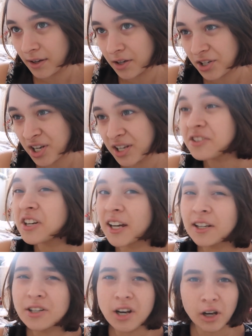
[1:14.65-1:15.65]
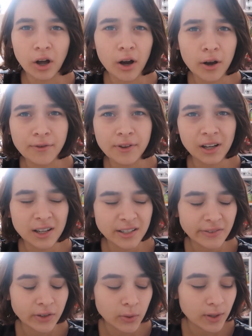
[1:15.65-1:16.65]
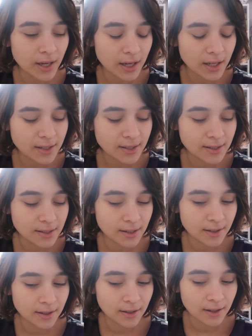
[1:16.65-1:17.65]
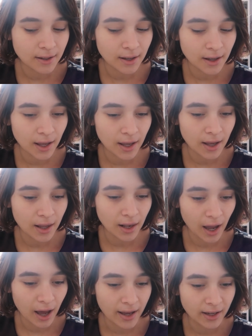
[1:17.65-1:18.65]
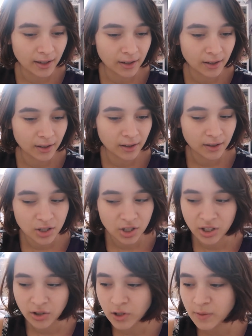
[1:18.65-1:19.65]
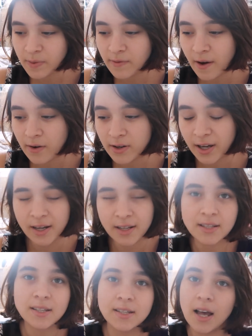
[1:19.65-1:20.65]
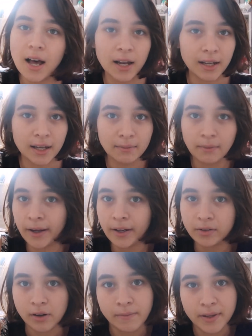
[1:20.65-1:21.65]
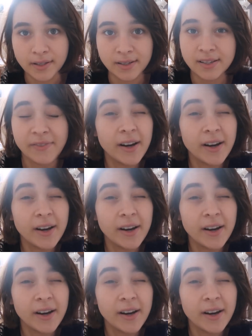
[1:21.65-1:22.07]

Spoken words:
She's changed a lot over the last few years. Like, she used to be very kind of surly and mind her own business.